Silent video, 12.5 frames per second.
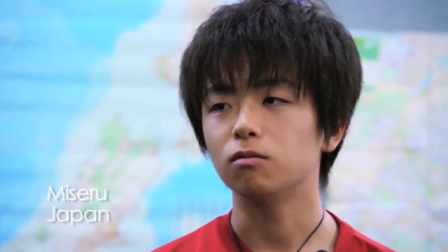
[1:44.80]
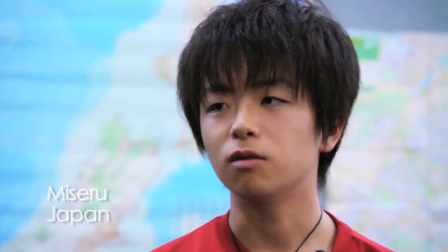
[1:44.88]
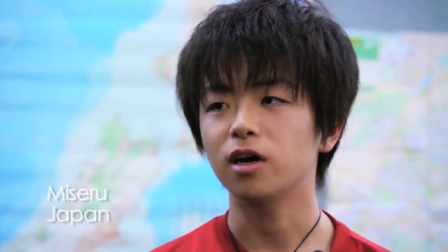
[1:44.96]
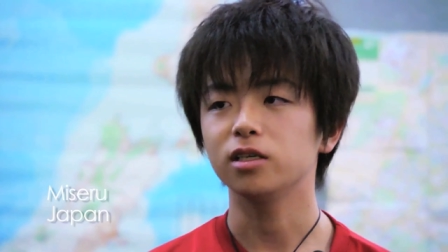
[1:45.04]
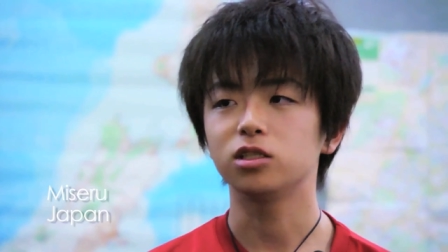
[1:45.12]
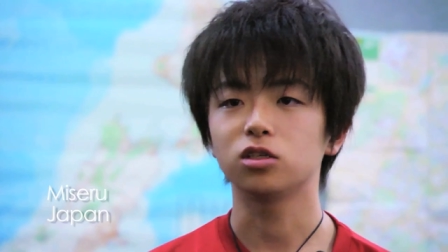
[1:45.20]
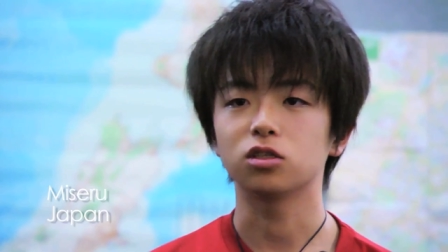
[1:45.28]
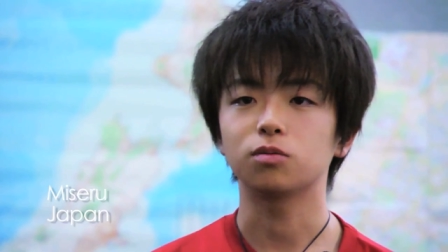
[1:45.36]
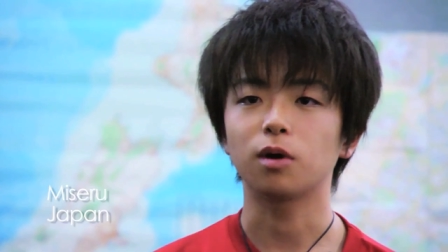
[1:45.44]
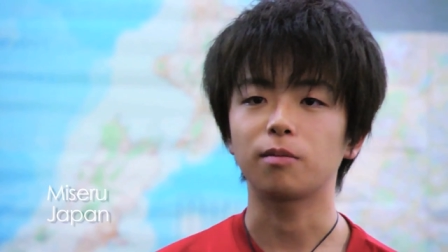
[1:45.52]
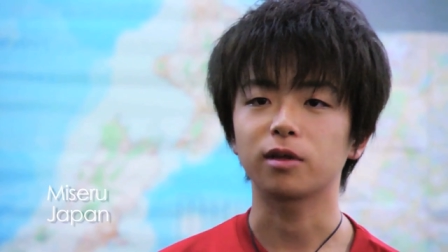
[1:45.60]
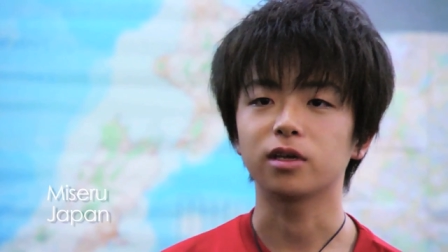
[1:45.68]
Why choose
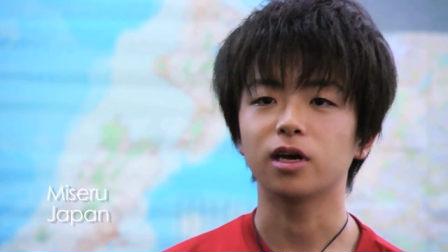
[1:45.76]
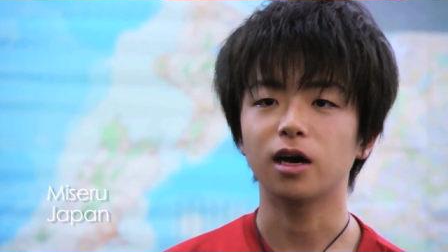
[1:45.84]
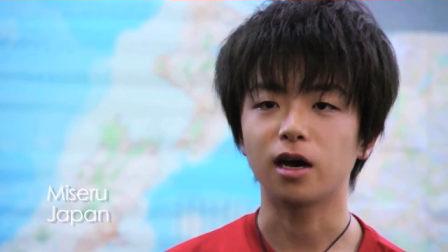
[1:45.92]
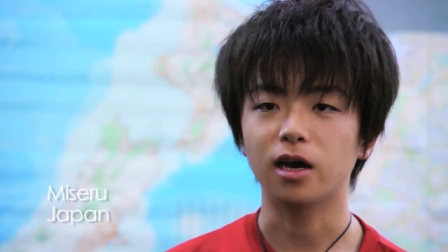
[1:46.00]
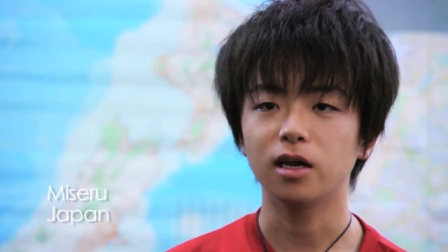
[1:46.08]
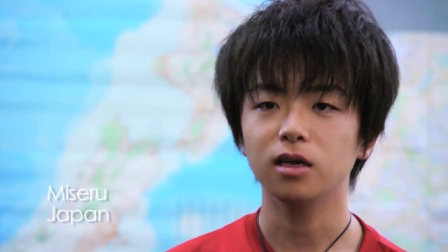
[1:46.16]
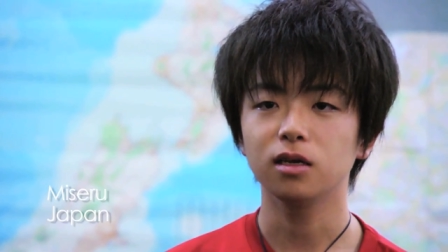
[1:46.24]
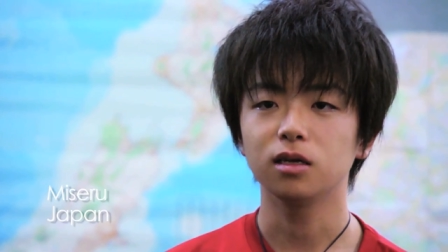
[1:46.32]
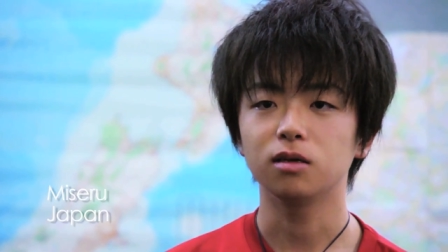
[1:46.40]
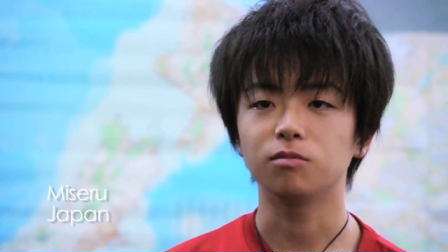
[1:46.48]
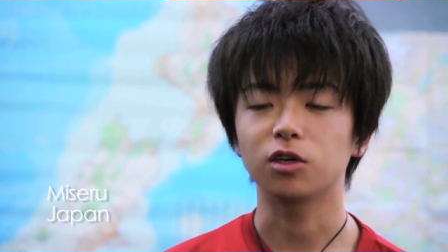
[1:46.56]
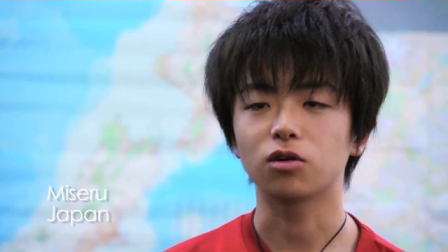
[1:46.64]
Papanui High?
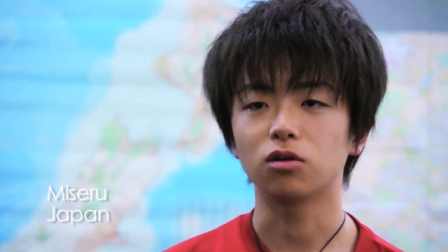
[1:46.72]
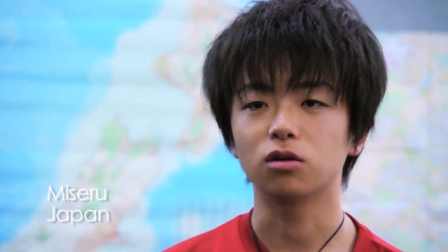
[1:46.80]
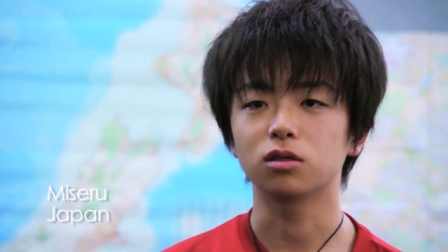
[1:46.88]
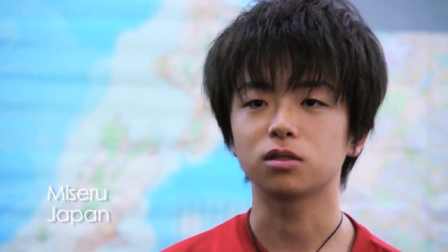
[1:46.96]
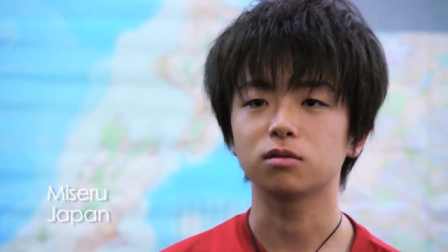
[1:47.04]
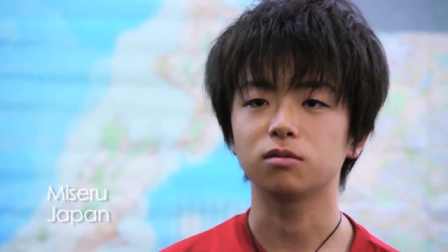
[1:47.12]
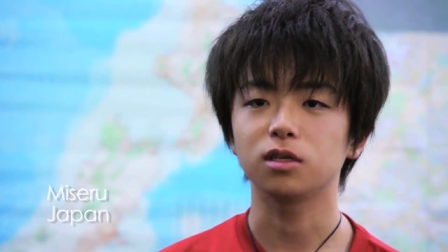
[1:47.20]
Because